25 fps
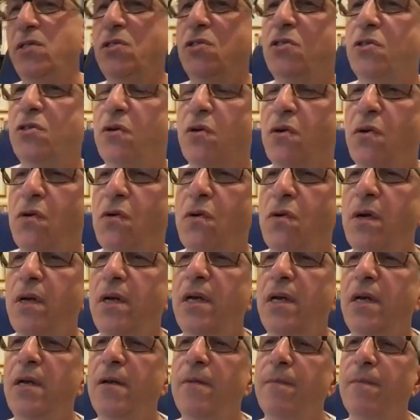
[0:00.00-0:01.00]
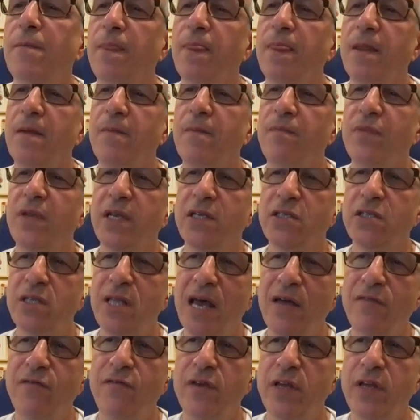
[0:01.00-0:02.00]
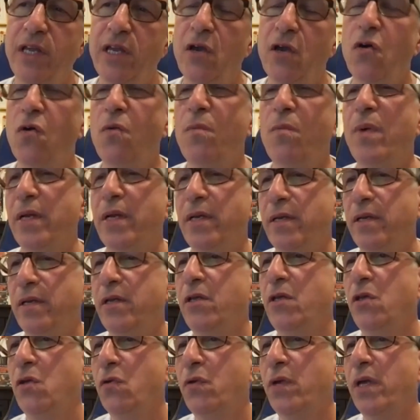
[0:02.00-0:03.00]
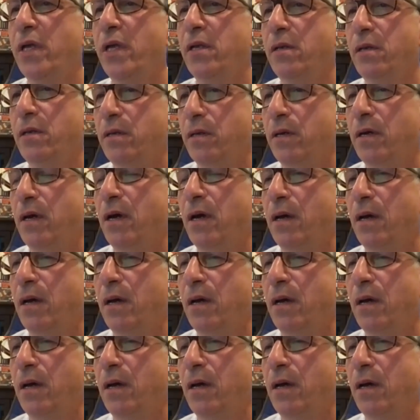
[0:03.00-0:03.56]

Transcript: So it's not video, but you can